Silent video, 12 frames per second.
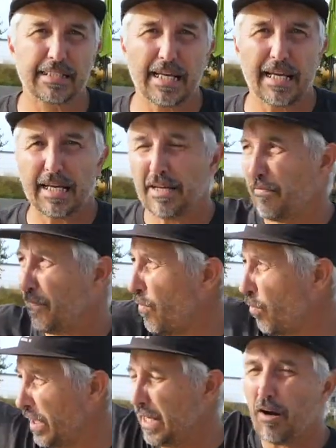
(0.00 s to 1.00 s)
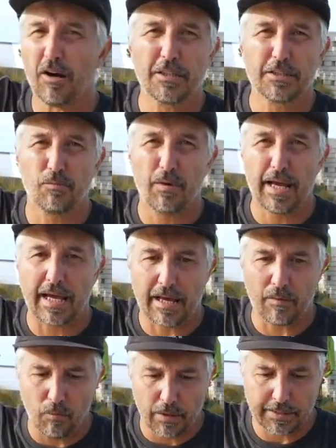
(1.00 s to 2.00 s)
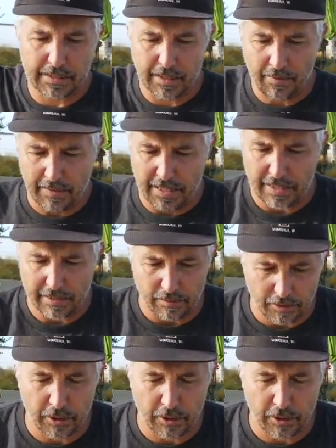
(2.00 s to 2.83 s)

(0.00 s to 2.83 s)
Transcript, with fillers: say 40 yards away was the